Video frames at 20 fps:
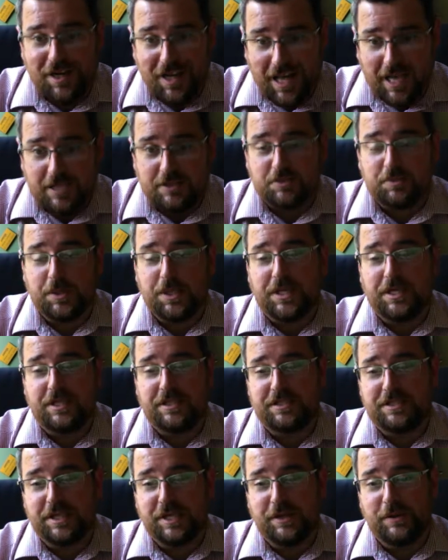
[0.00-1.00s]
as we
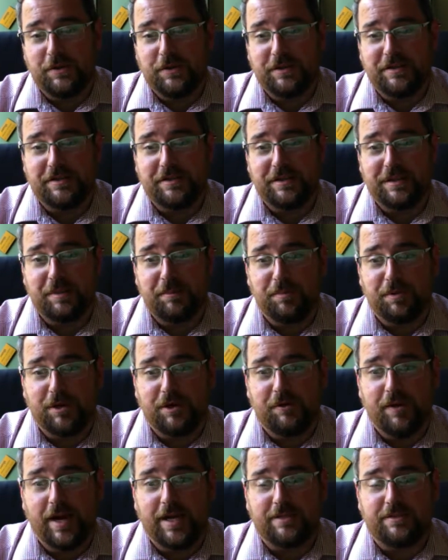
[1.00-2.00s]
continuously
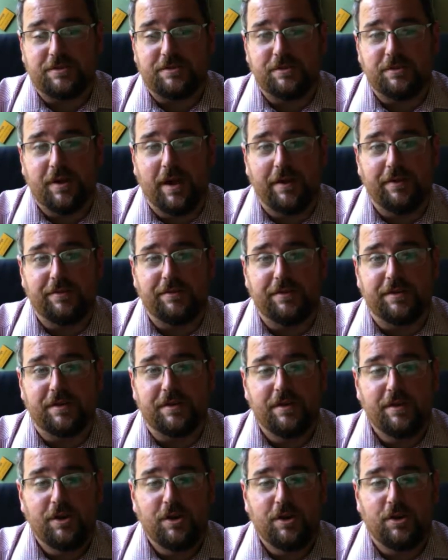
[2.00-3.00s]
progress throughout the
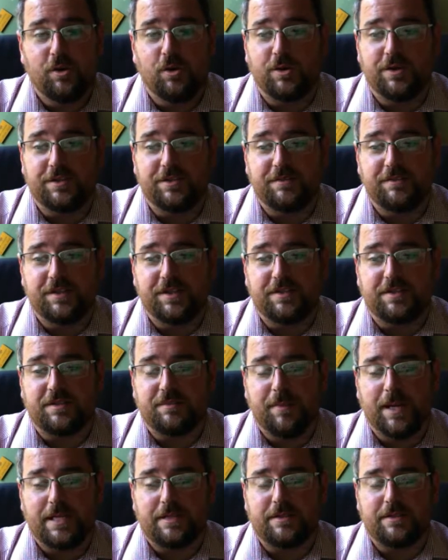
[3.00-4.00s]
course of this
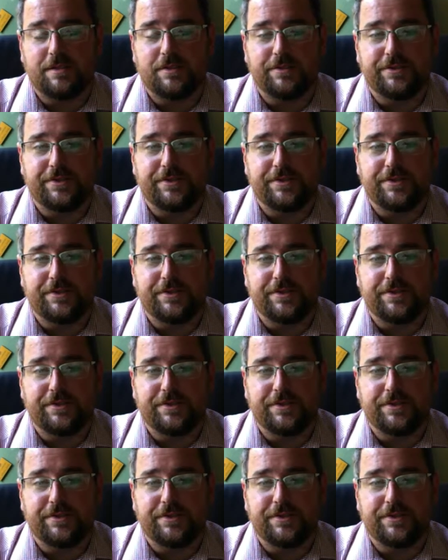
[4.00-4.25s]
semester.